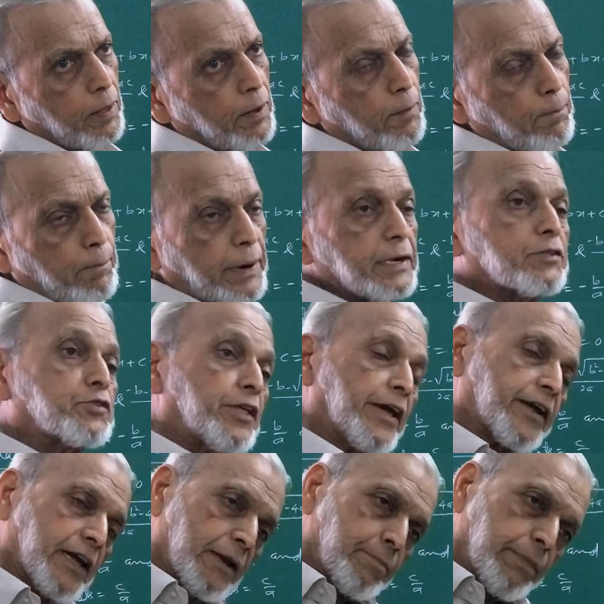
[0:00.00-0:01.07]
but they
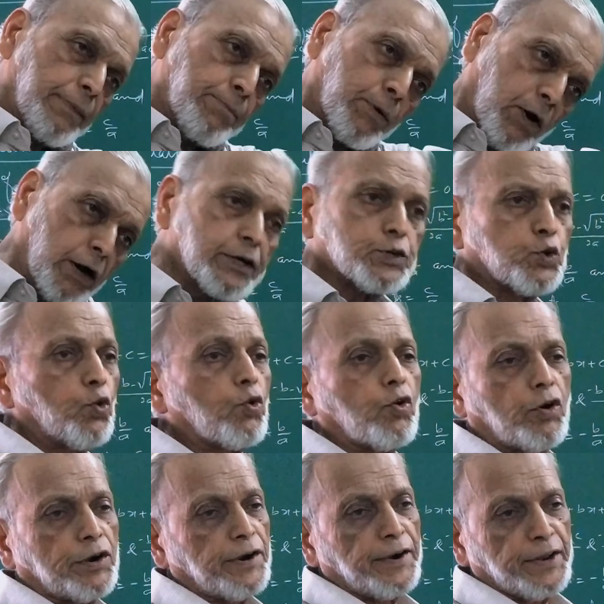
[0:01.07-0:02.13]
can be brought to
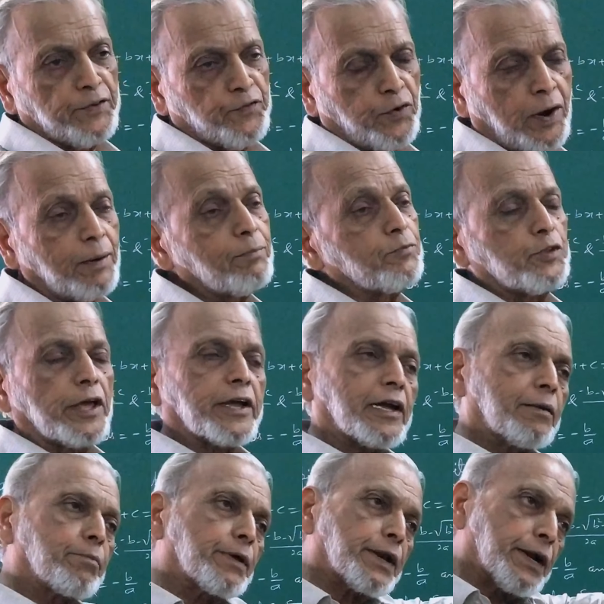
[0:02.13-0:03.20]
quadratic form, they
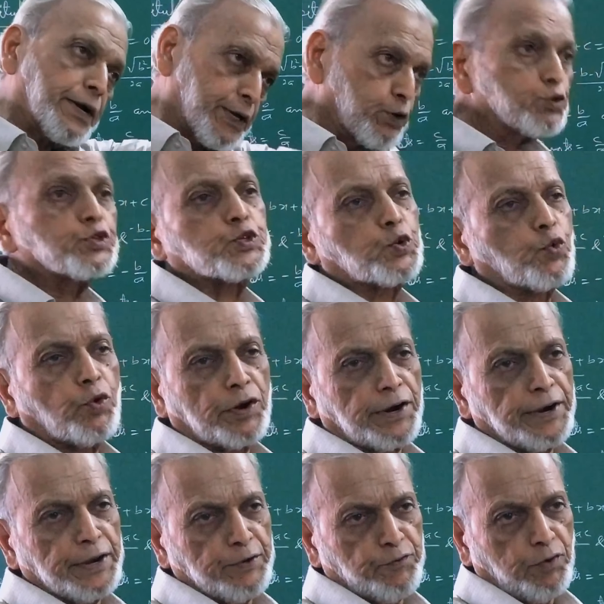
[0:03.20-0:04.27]
can be reduced to
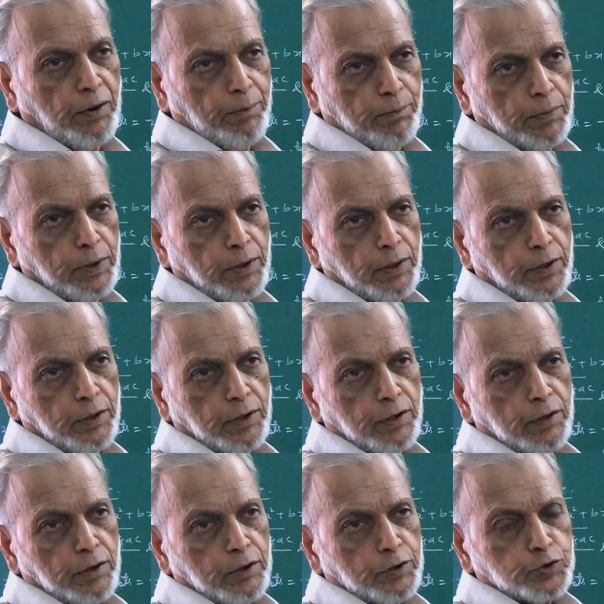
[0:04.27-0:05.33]
quadratic form.
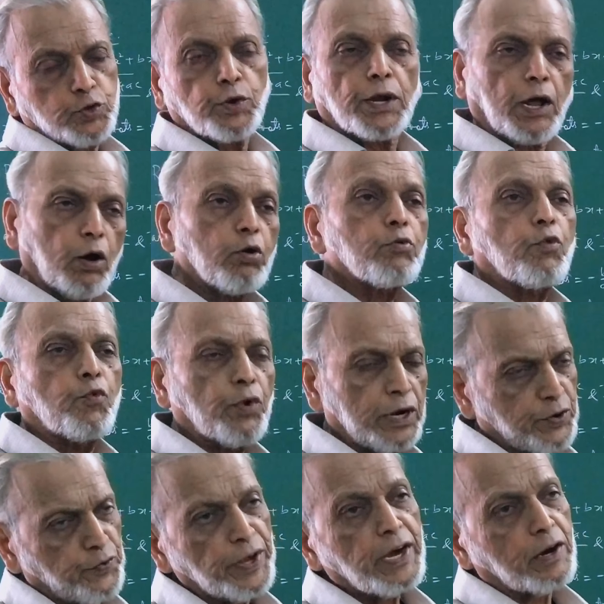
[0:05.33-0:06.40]
So now
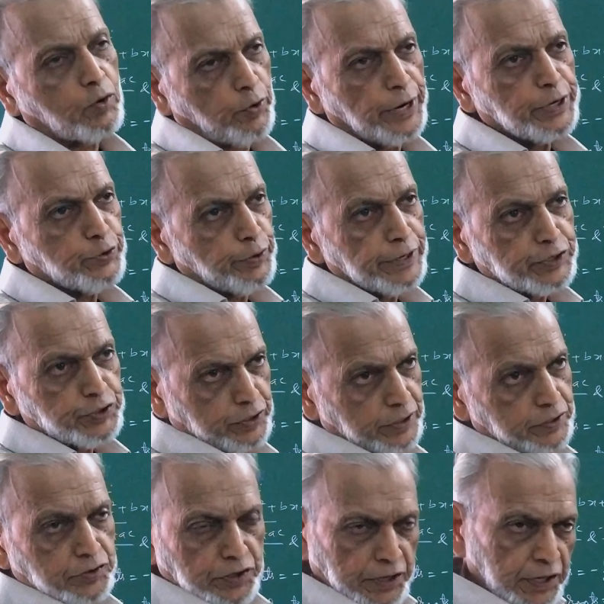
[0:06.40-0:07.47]
what we are going to
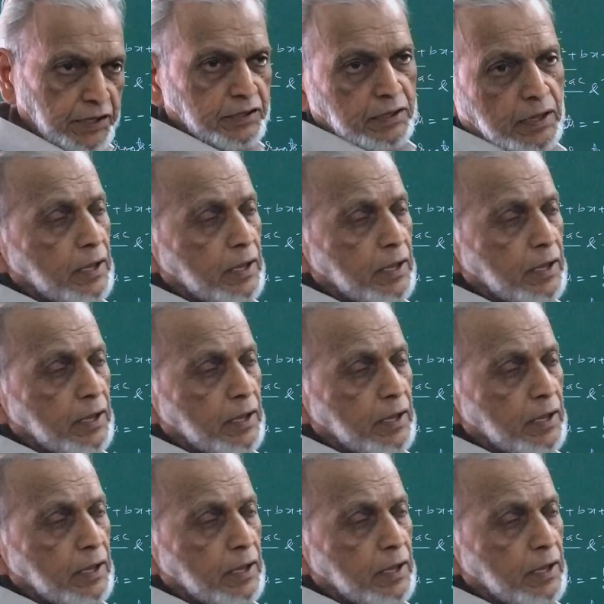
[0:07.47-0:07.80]
discuss is